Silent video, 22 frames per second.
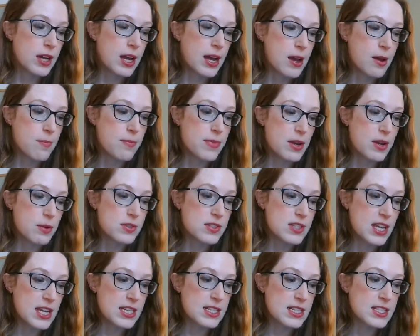That
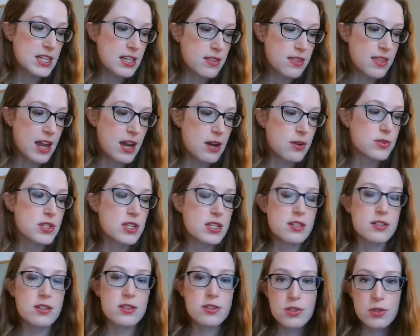was
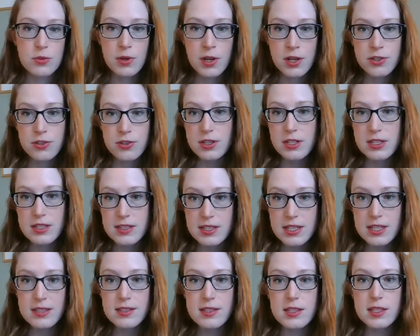
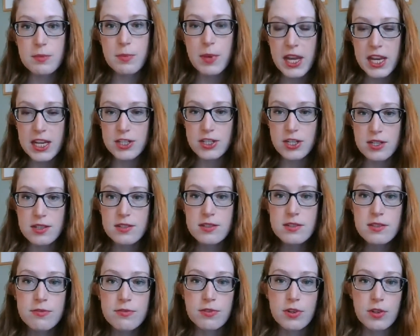18,260
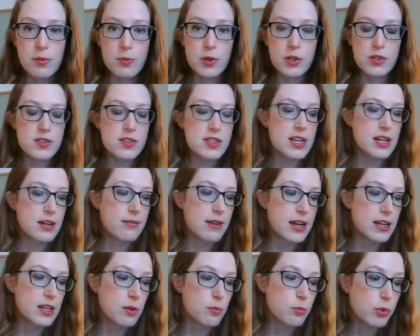pages the books that I
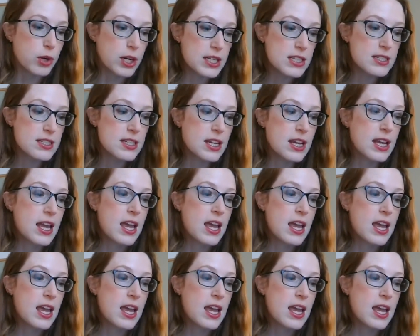read in print.